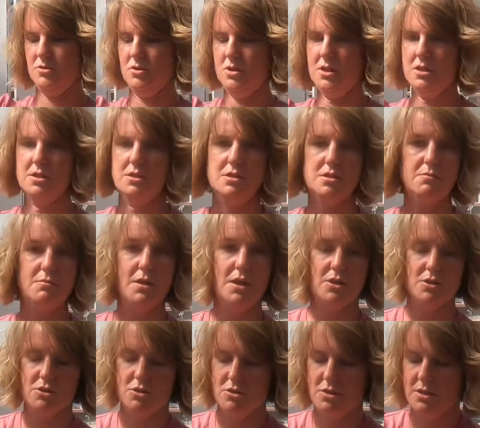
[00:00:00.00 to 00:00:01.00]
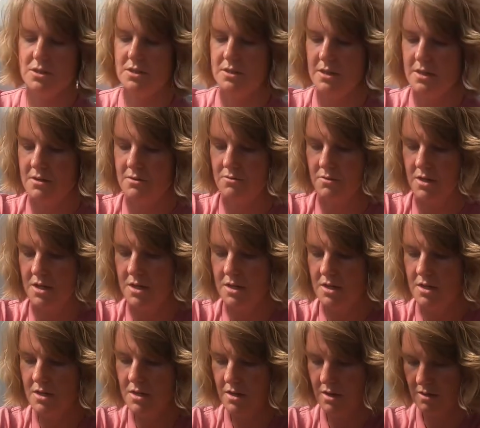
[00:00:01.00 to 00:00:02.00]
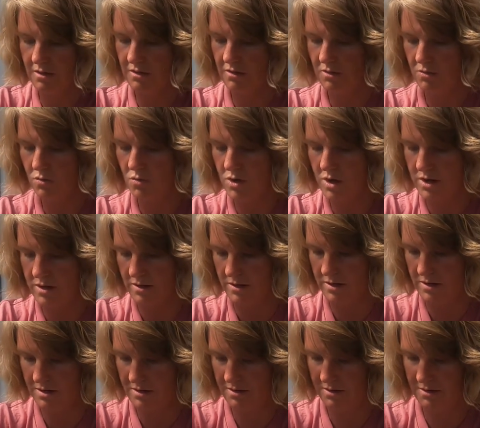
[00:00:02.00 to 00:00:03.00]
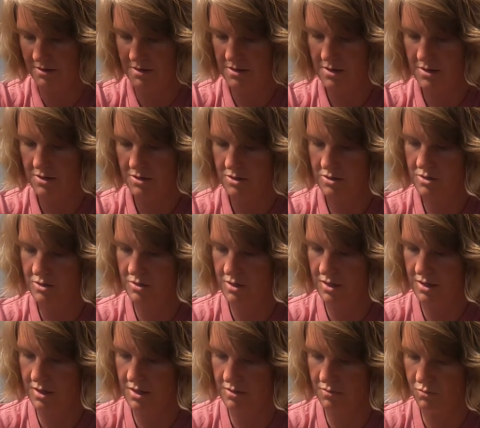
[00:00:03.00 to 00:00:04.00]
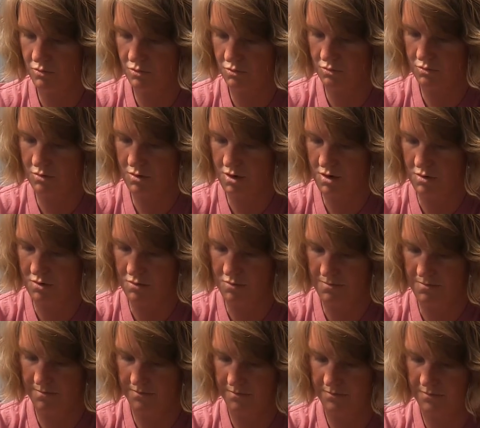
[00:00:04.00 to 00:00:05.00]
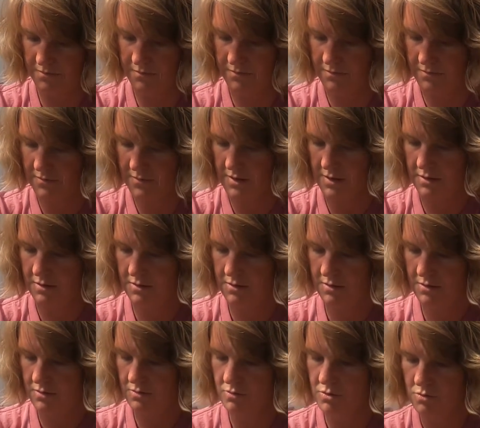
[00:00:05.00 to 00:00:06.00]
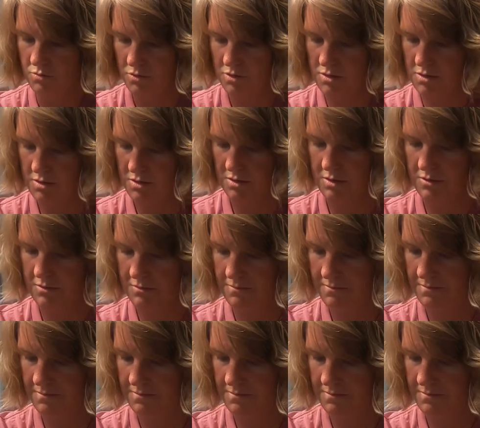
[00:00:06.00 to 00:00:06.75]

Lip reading: trick is to make sure it's down in the water so that it will grow roots.